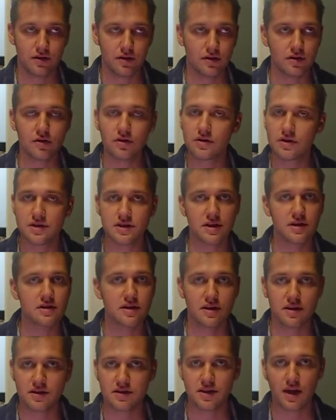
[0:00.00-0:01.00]
they're
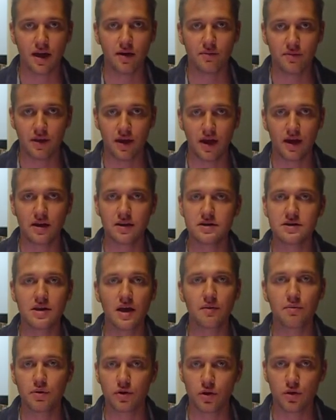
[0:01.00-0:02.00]
essentially the same thing. To
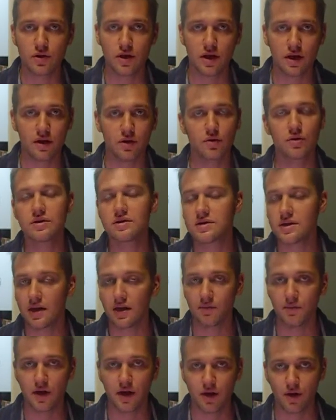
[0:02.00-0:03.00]
say protein or to say
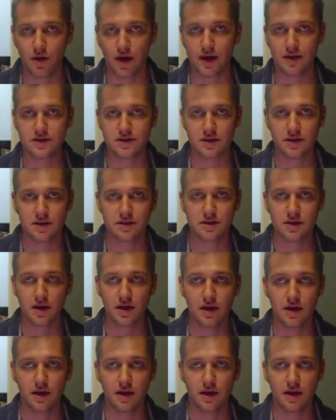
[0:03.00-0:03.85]
amino acids